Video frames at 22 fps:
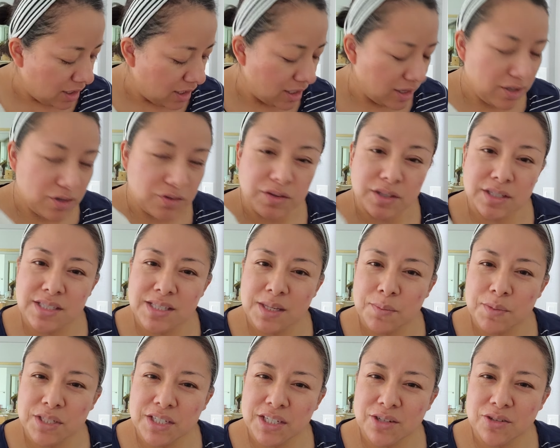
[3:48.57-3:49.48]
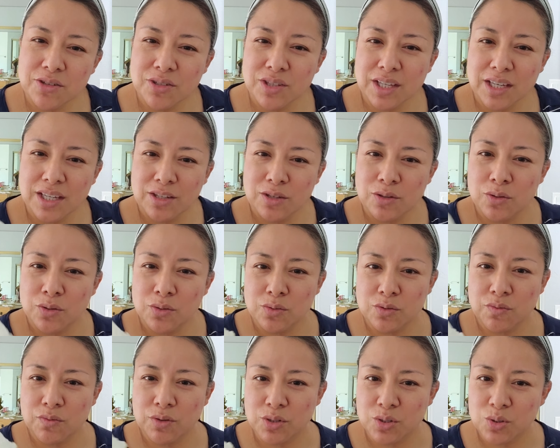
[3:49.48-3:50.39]
they're the same material that you use
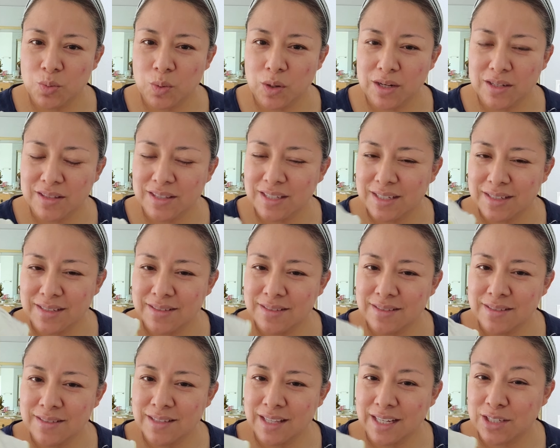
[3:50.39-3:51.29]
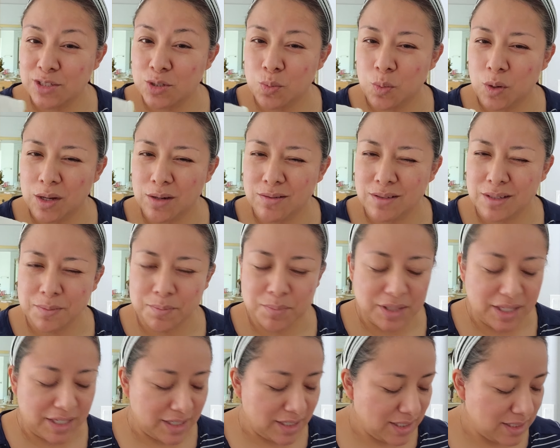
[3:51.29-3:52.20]
for swaddling, like swaddling
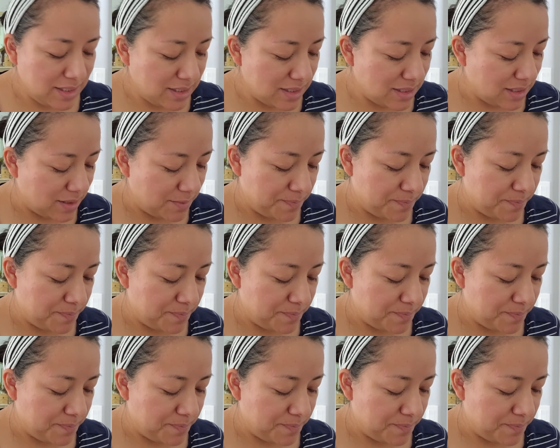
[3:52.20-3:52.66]
blankets.